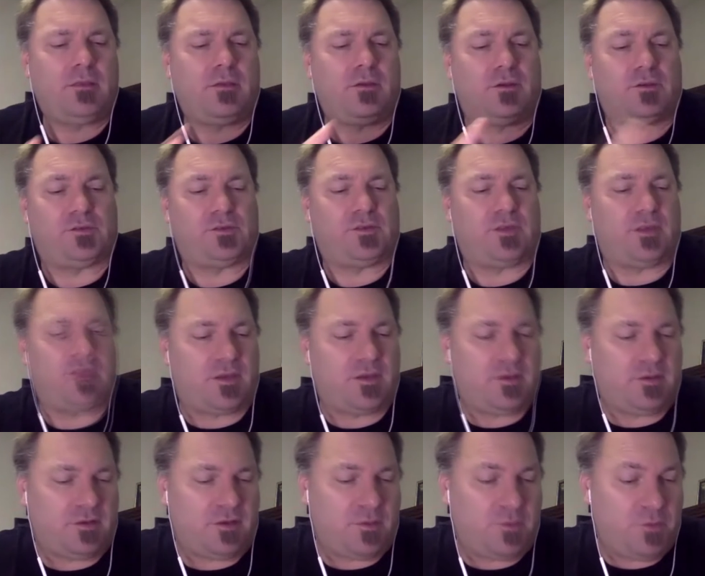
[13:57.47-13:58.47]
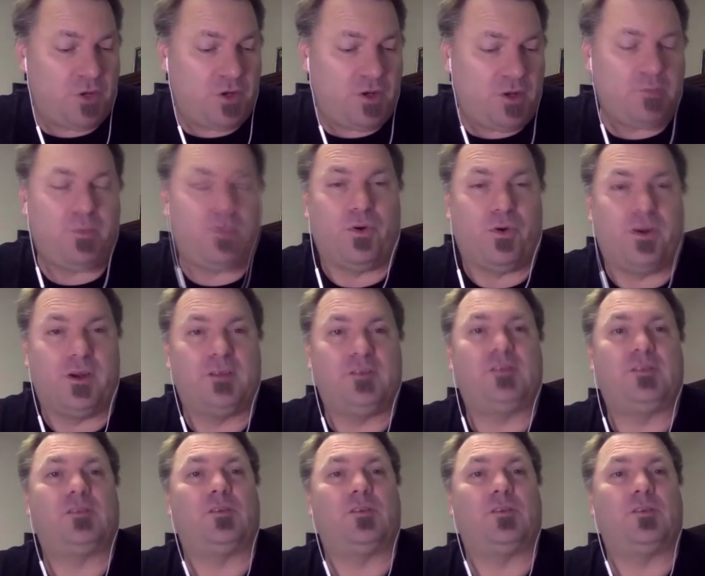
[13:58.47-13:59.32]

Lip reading: There's the community boards.